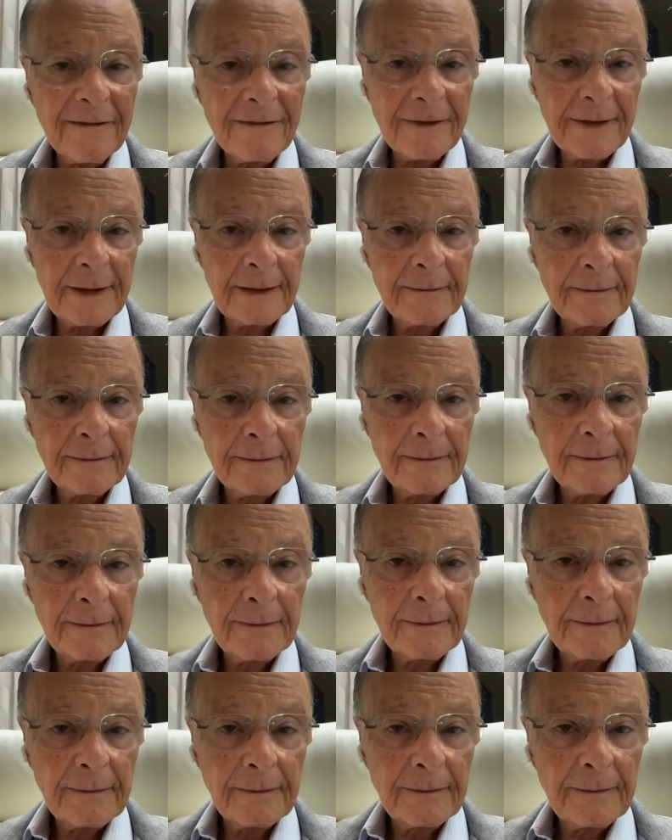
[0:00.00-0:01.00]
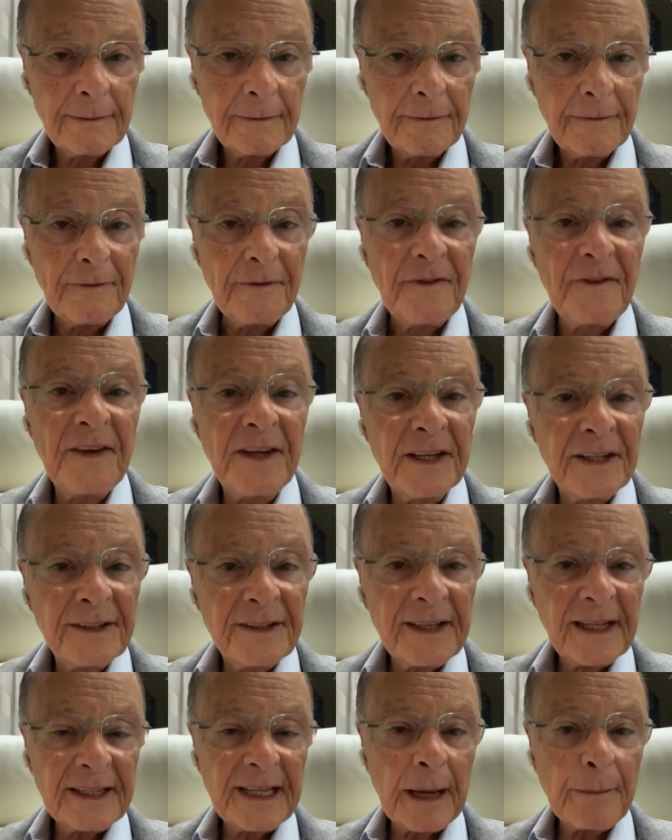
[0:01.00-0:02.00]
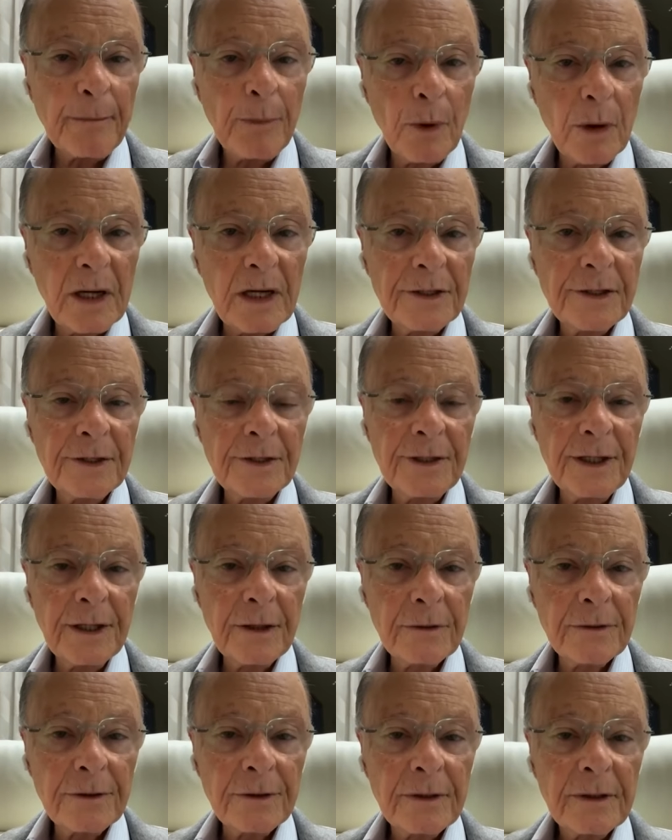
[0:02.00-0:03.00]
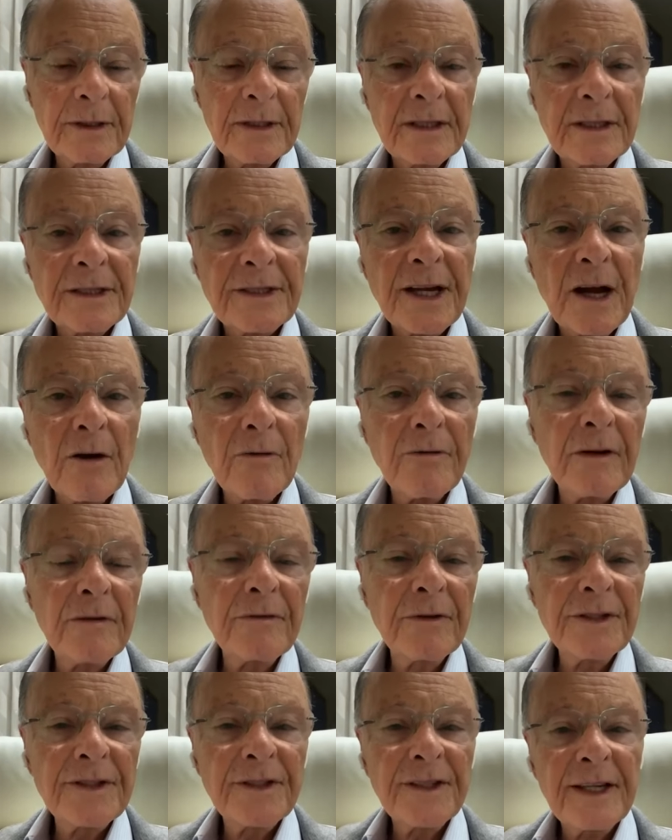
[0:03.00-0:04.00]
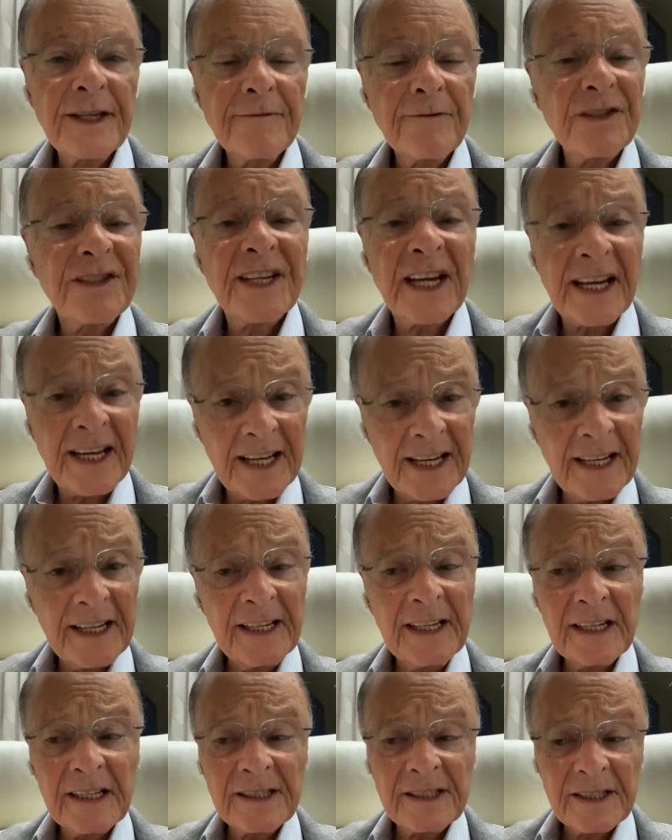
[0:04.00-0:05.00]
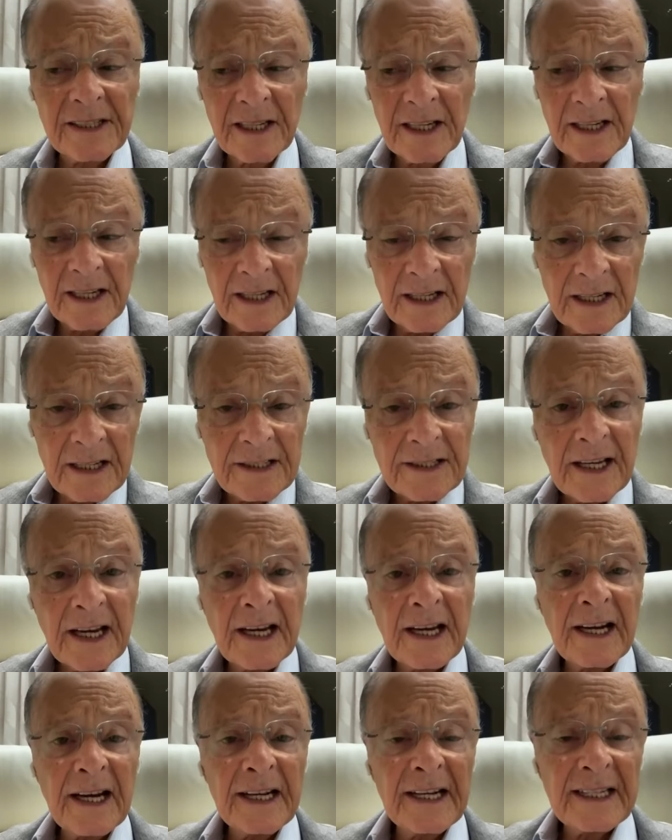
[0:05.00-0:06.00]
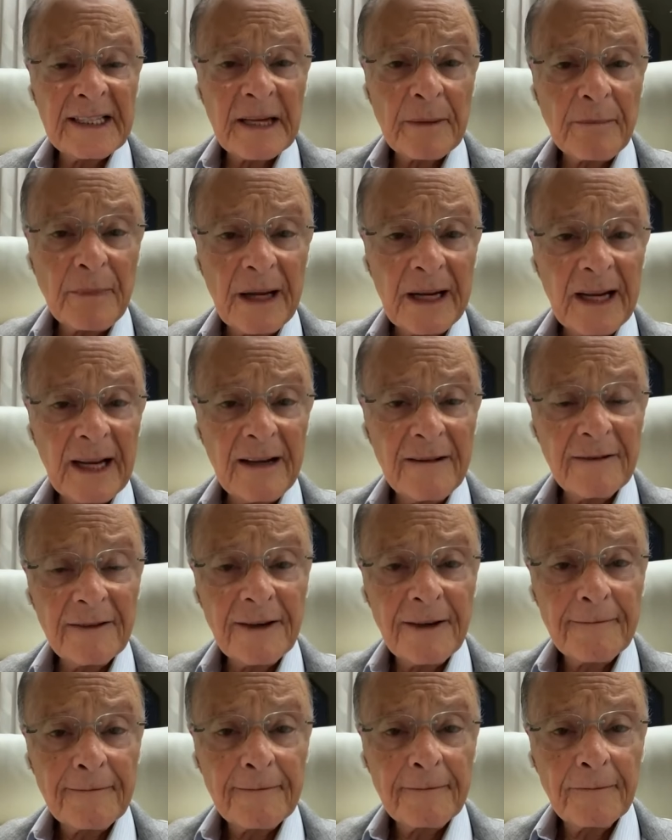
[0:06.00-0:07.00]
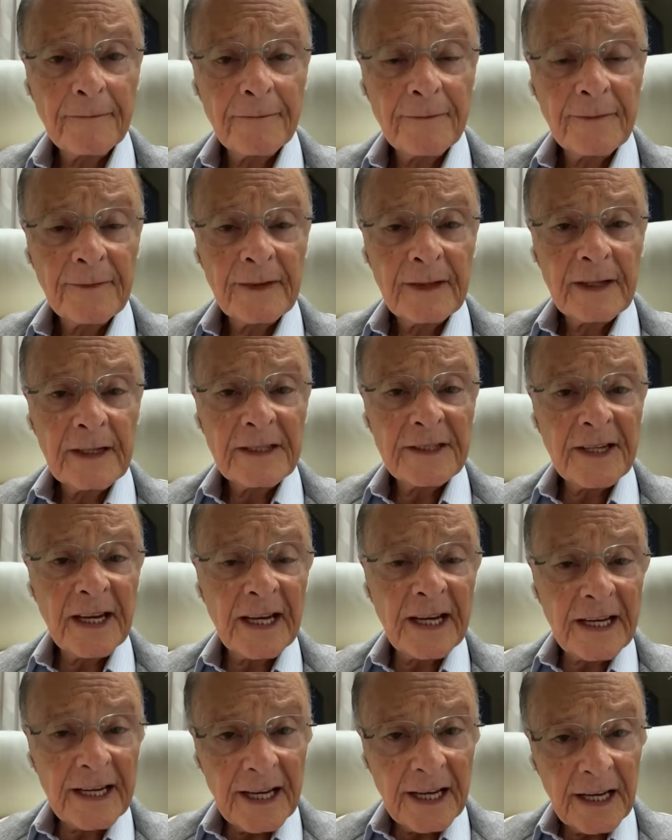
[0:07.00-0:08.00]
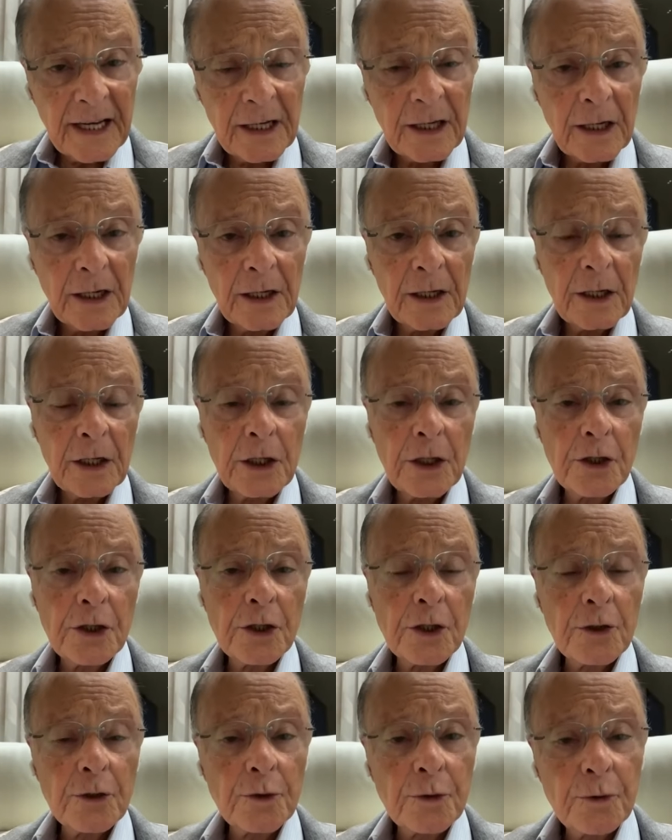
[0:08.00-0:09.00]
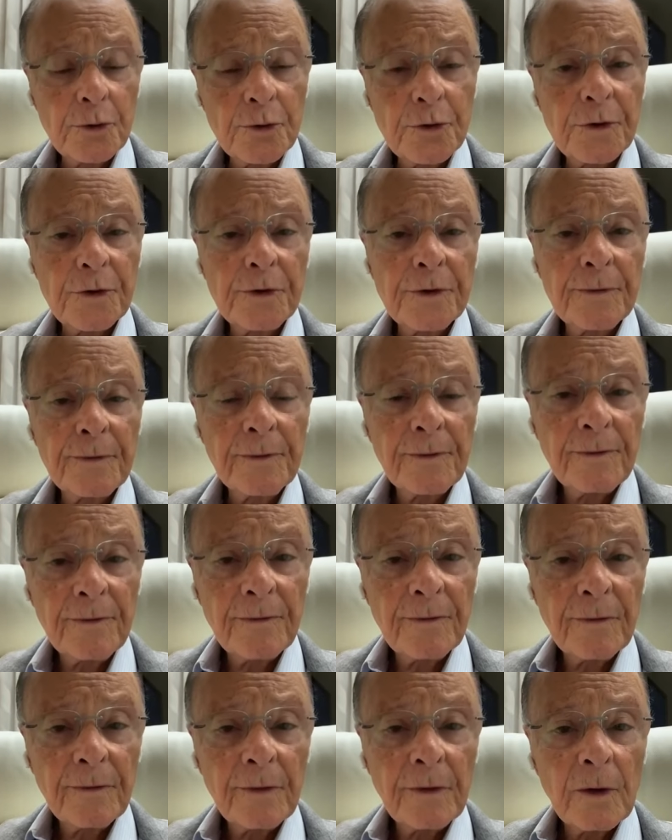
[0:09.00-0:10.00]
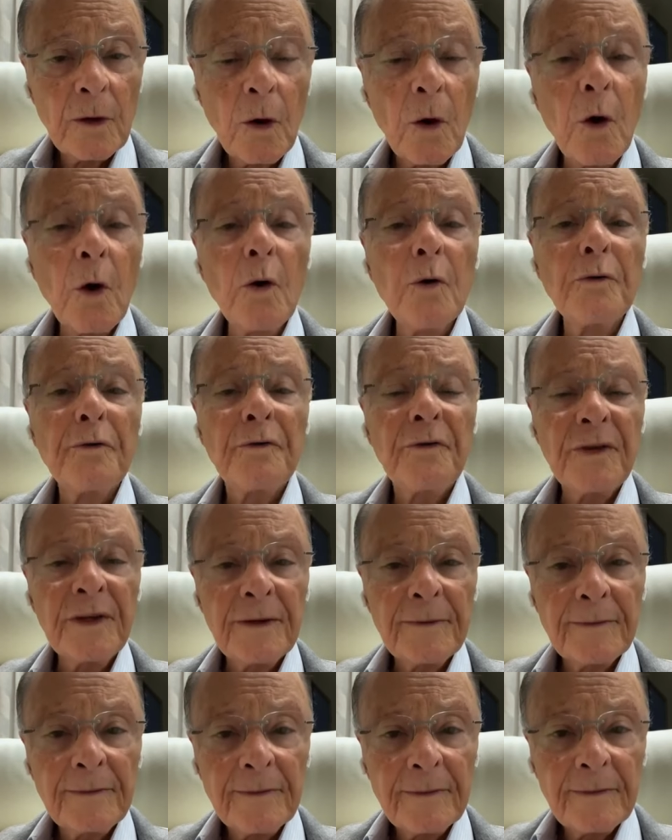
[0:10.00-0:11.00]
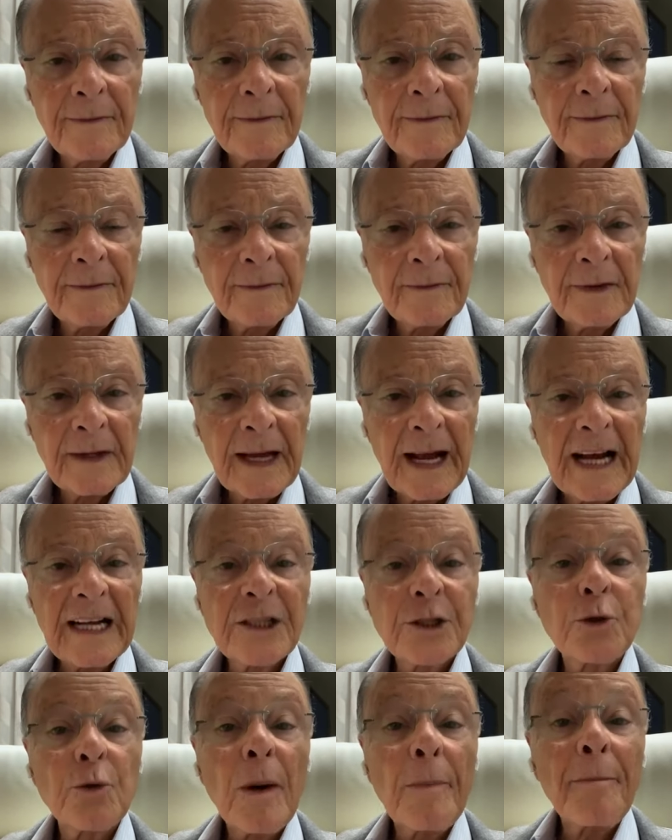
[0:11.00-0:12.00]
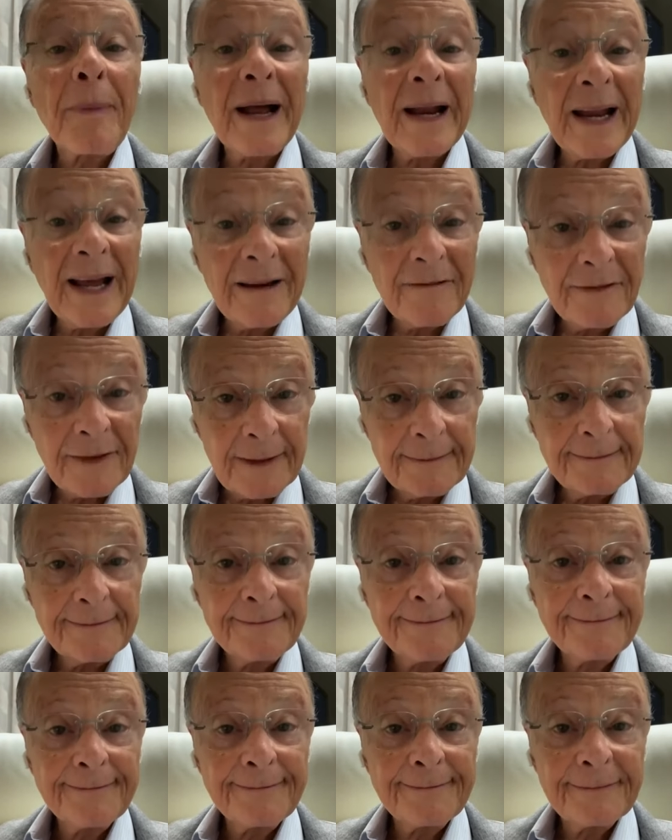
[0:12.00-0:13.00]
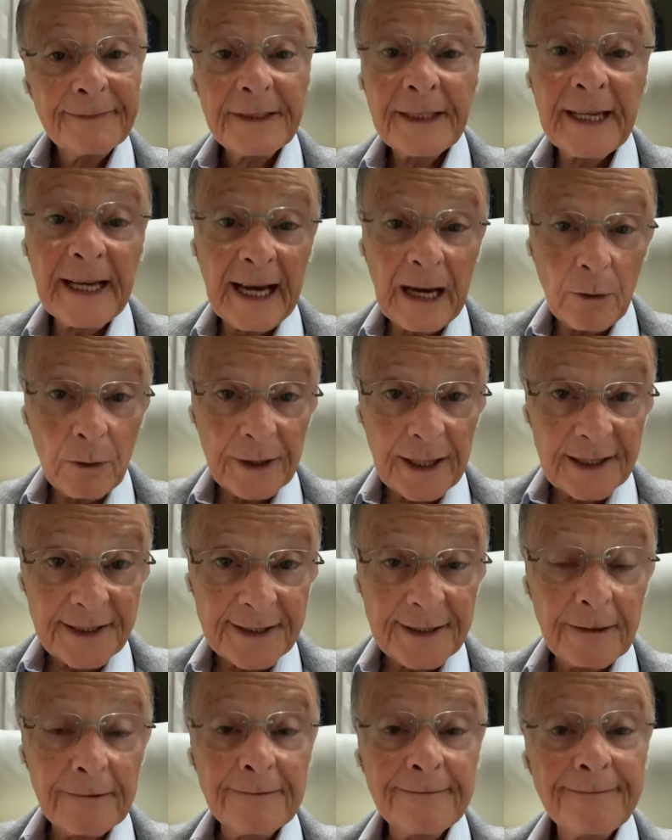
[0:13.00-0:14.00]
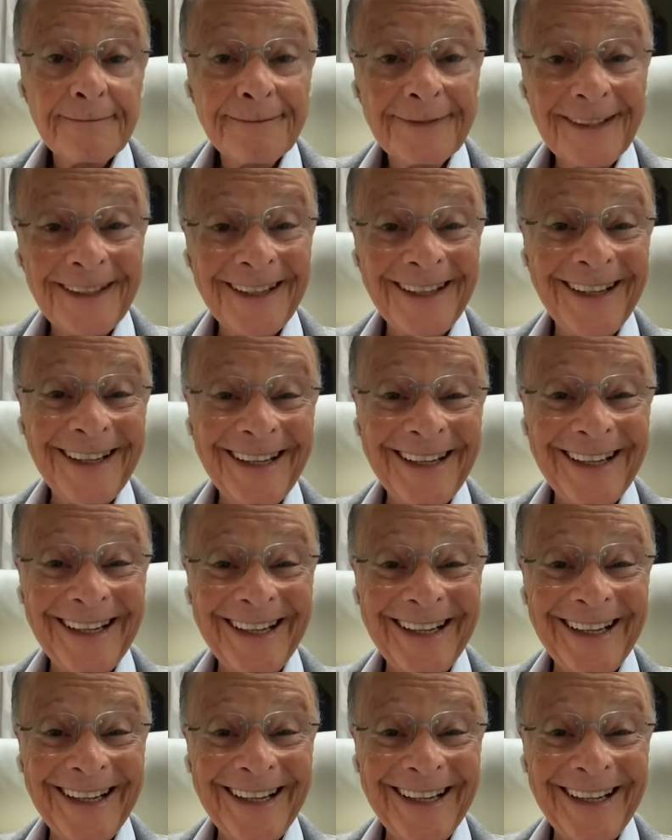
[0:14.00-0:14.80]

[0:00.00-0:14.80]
only, coming from God's mouth, saves you. Do you believe in this word? Do you believe that Jesus listens to your prayers, your word.